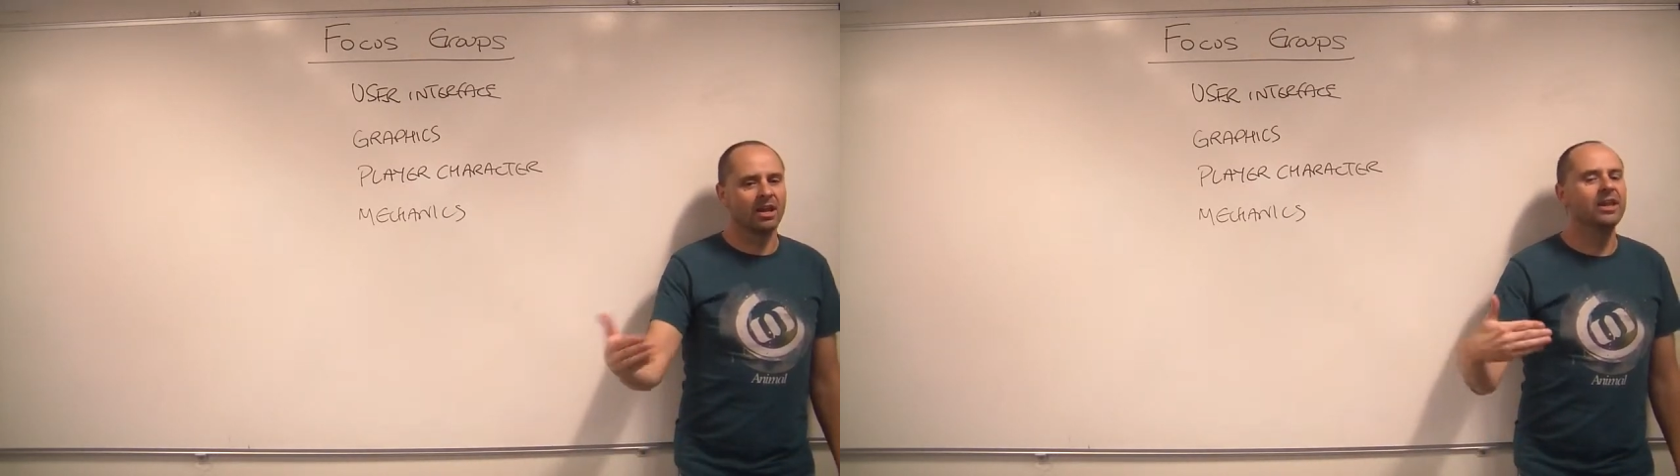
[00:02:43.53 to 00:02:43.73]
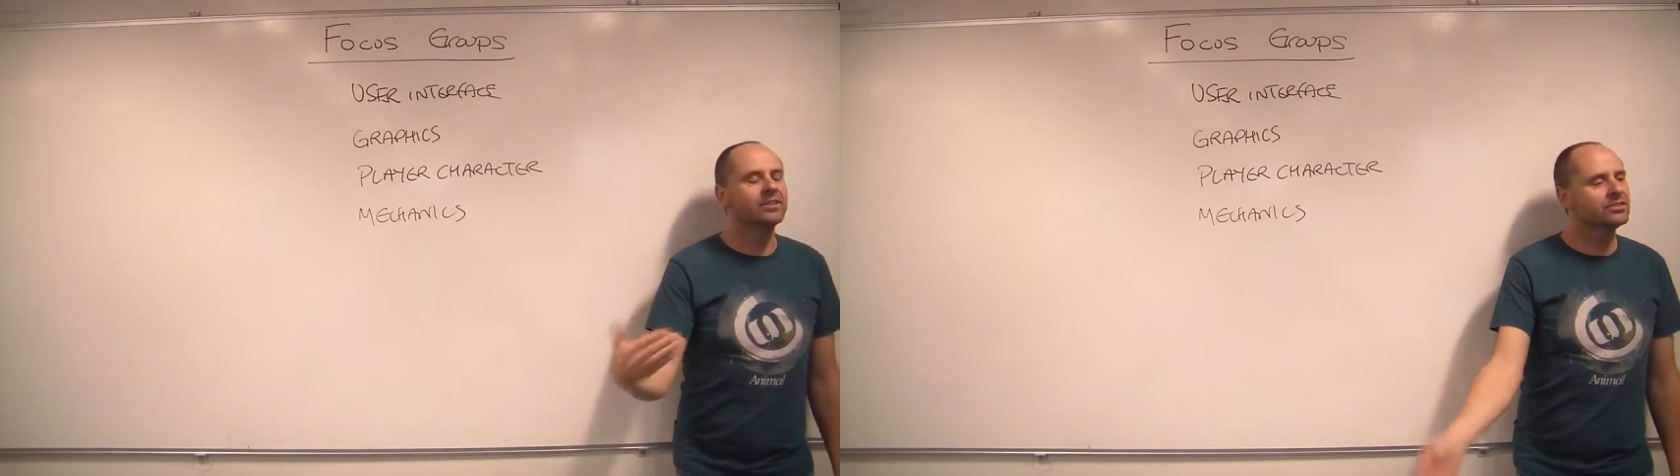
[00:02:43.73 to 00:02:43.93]

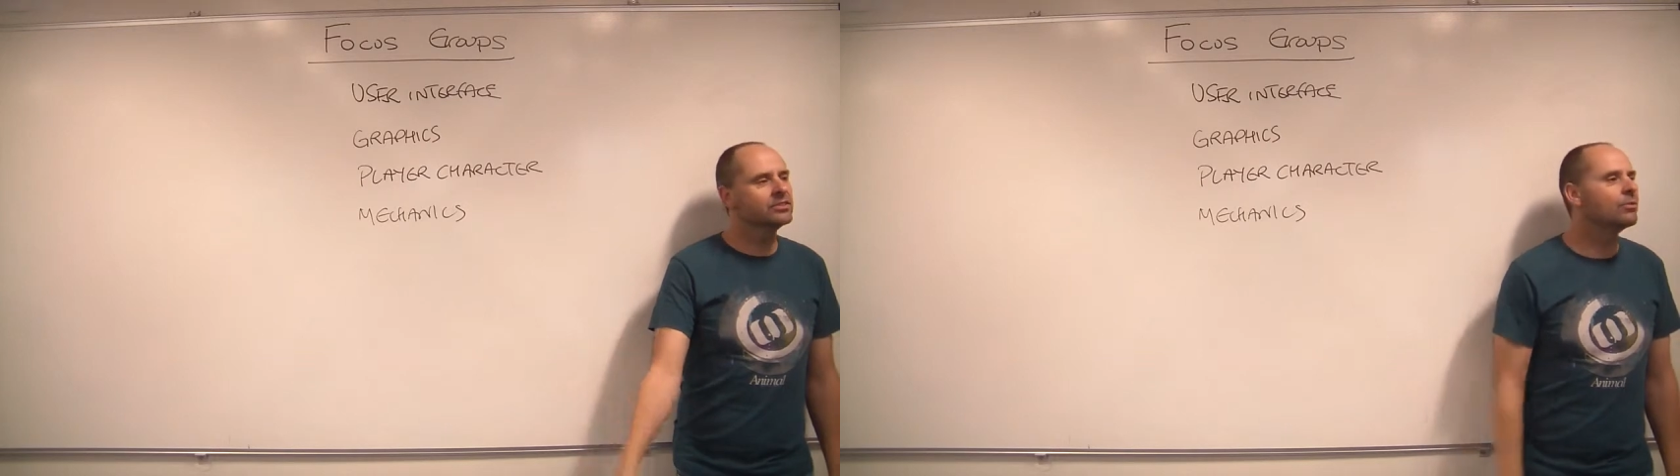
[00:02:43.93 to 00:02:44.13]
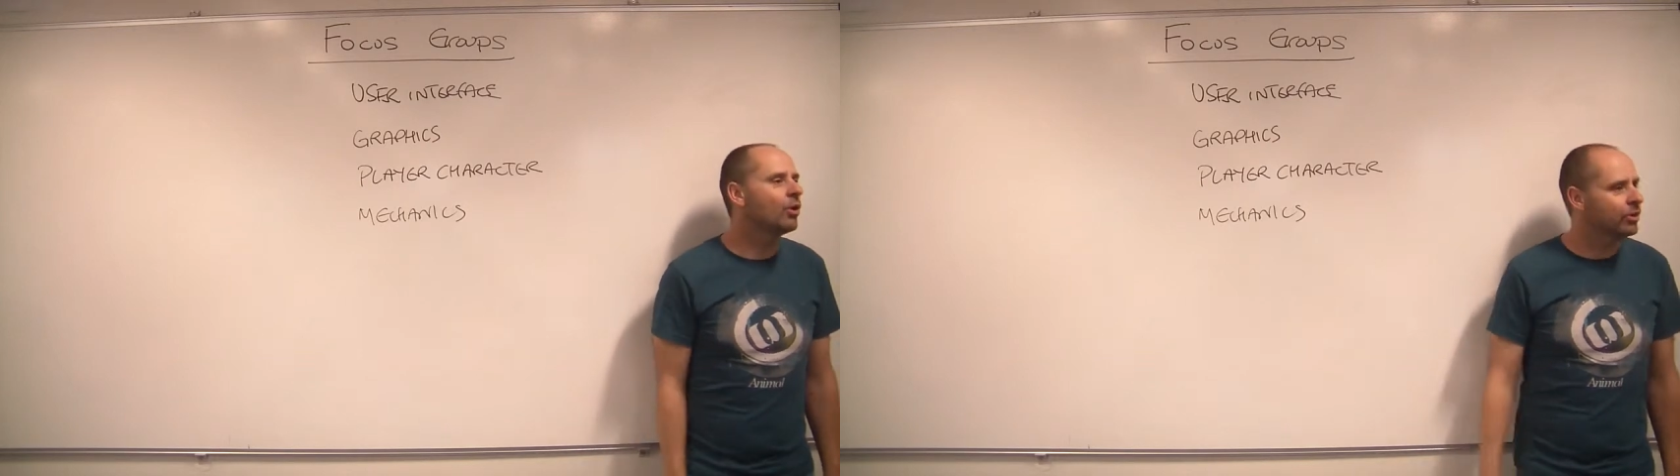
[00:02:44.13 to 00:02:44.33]
listen
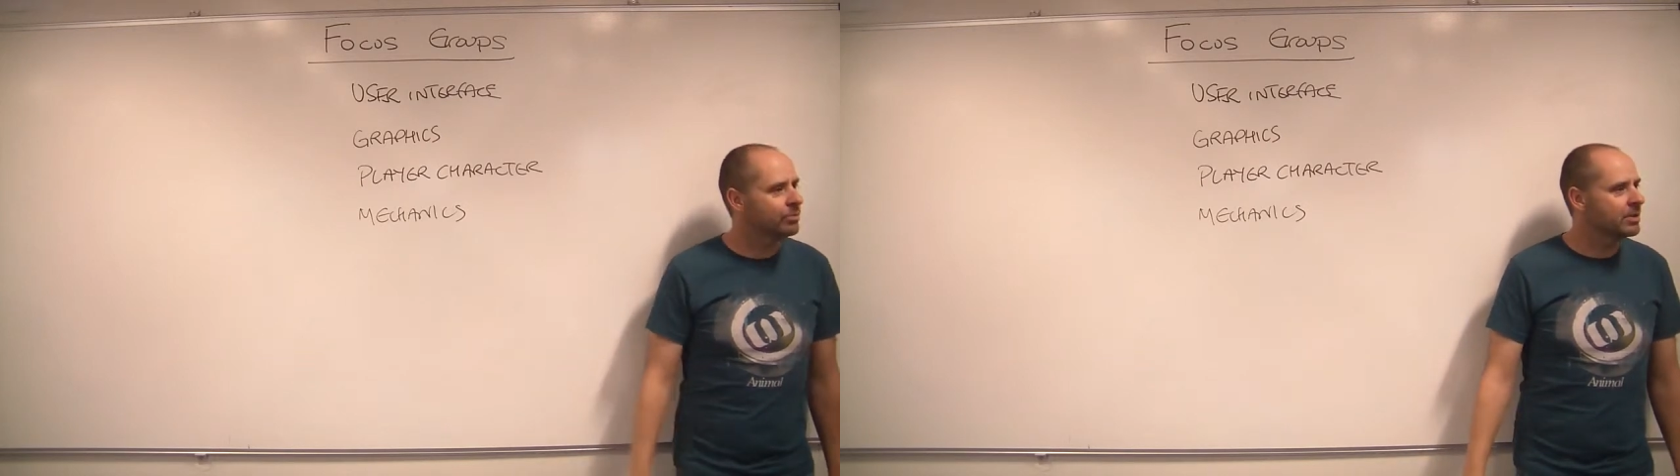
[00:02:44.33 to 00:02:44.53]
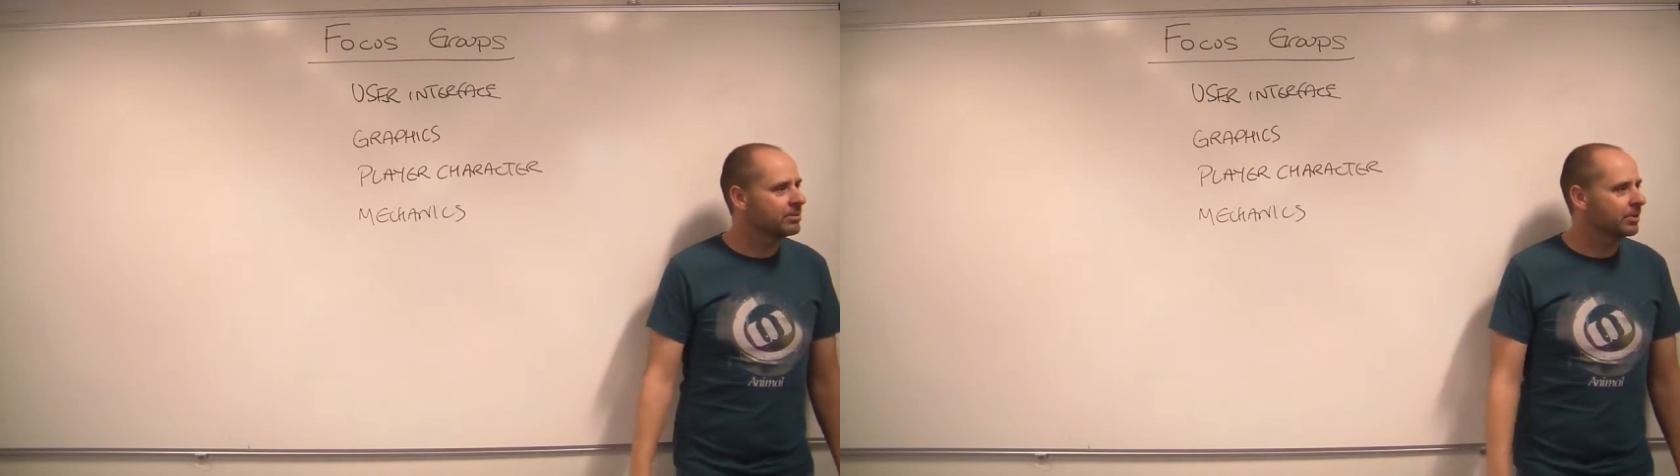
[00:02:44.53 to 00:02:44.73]
to what other
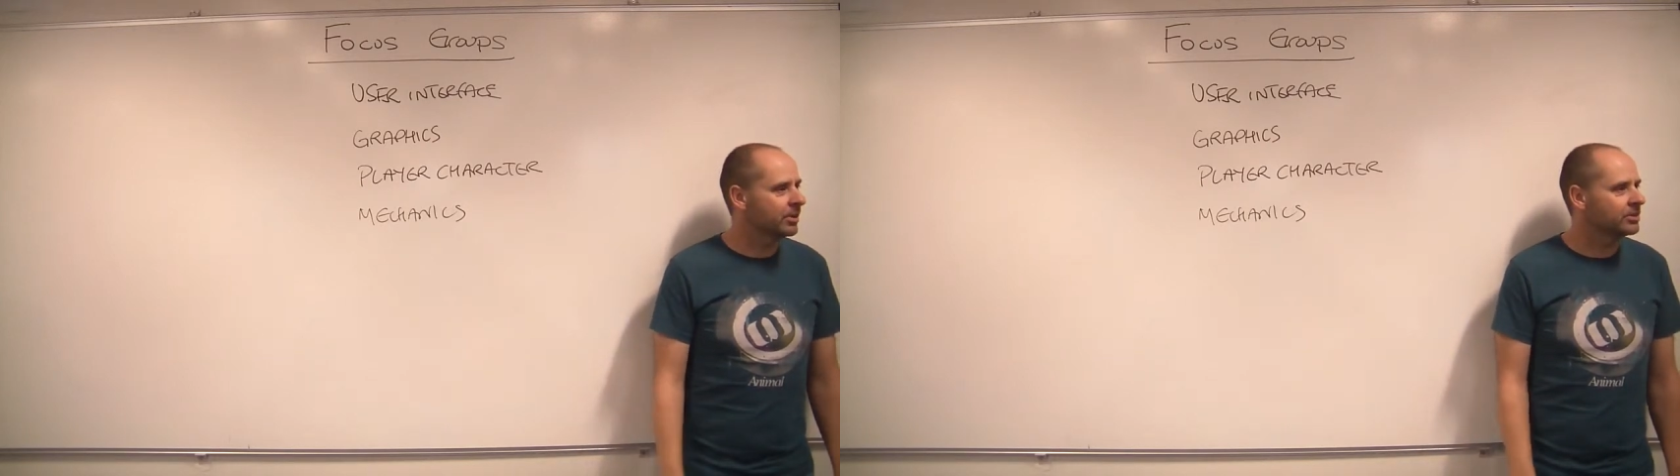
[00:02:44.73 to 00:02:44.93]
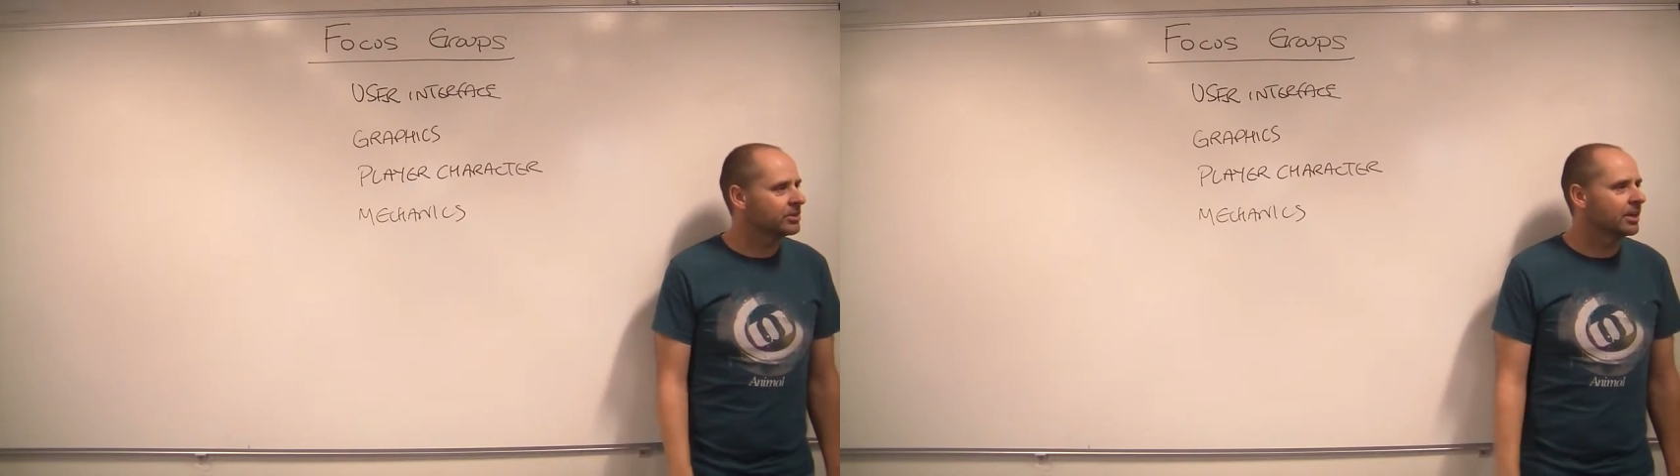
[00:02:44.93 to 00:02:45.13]
people have
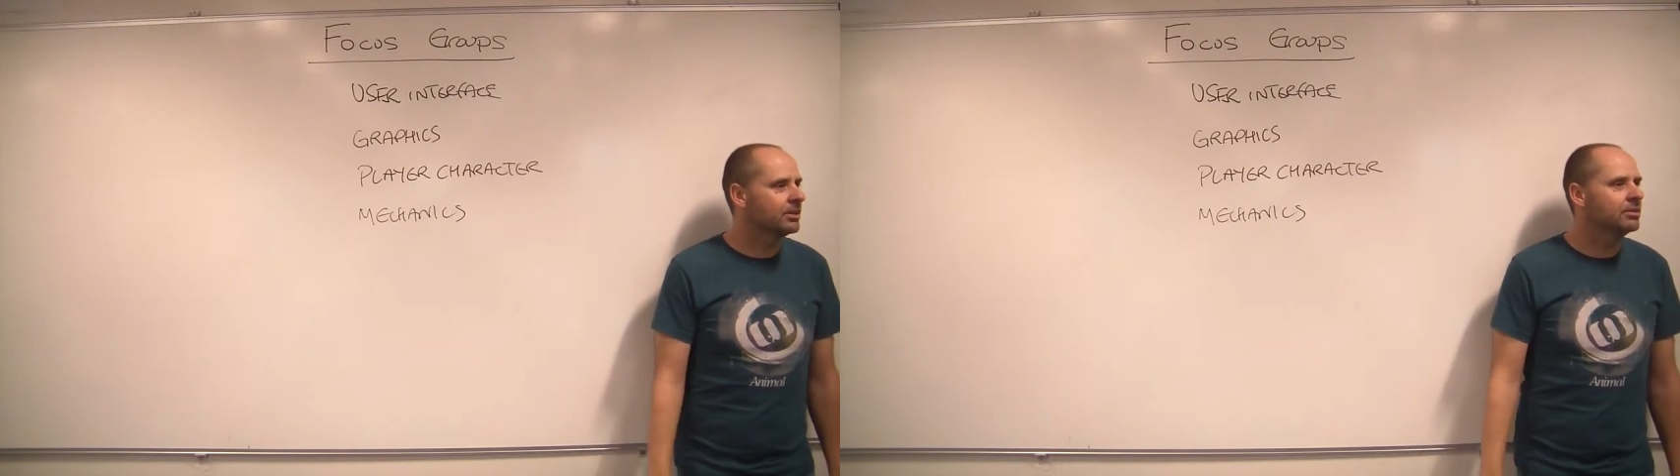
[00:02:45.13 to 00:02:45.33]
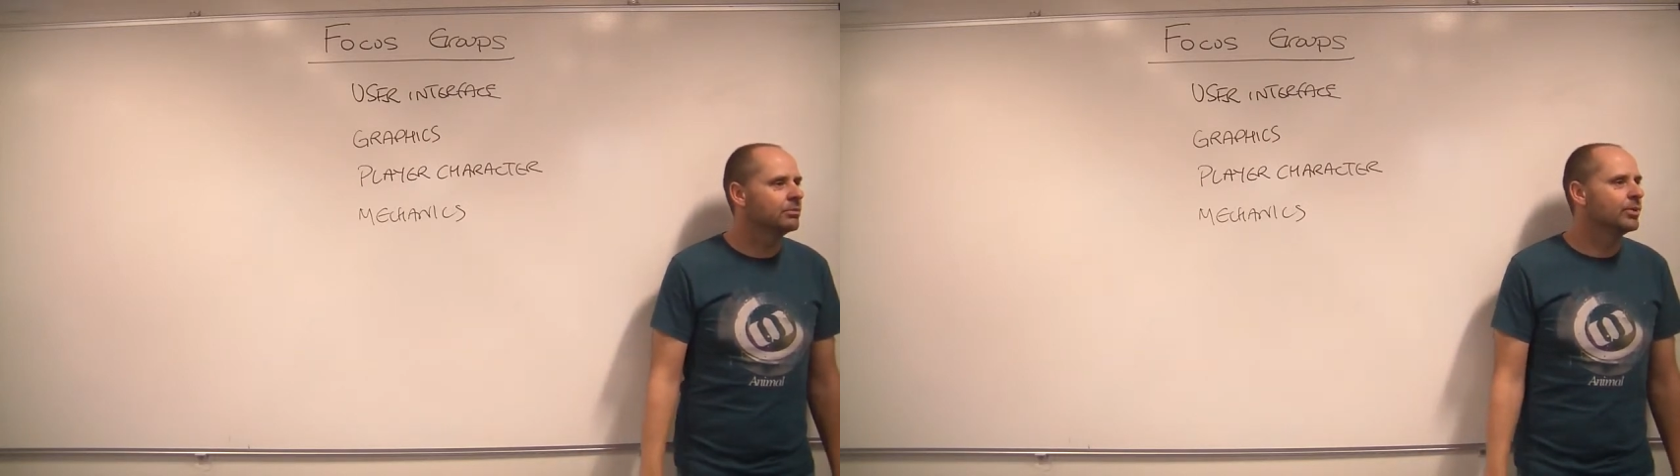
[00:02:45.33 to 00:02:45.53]
got to say.